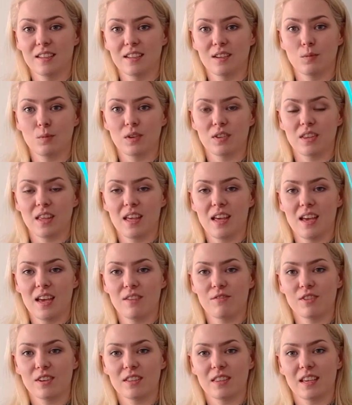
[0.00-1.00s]
with
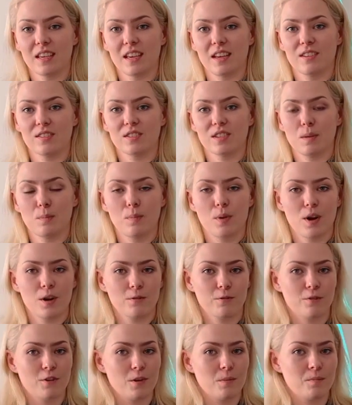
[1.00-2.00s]
everything else
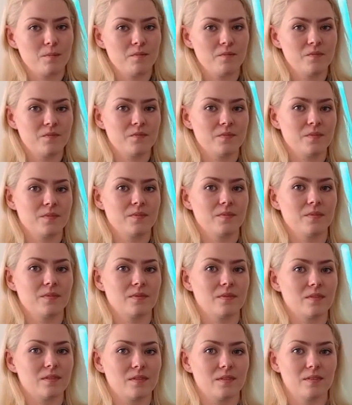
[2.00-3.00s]
apart from
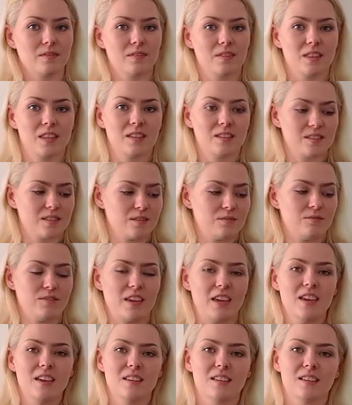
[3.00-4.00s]
this
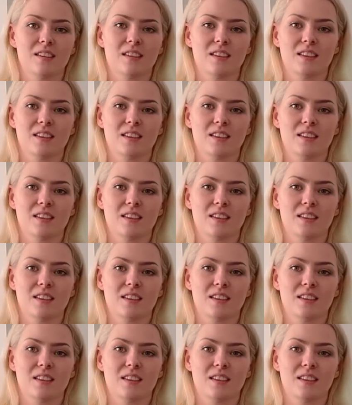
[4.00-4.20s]
V,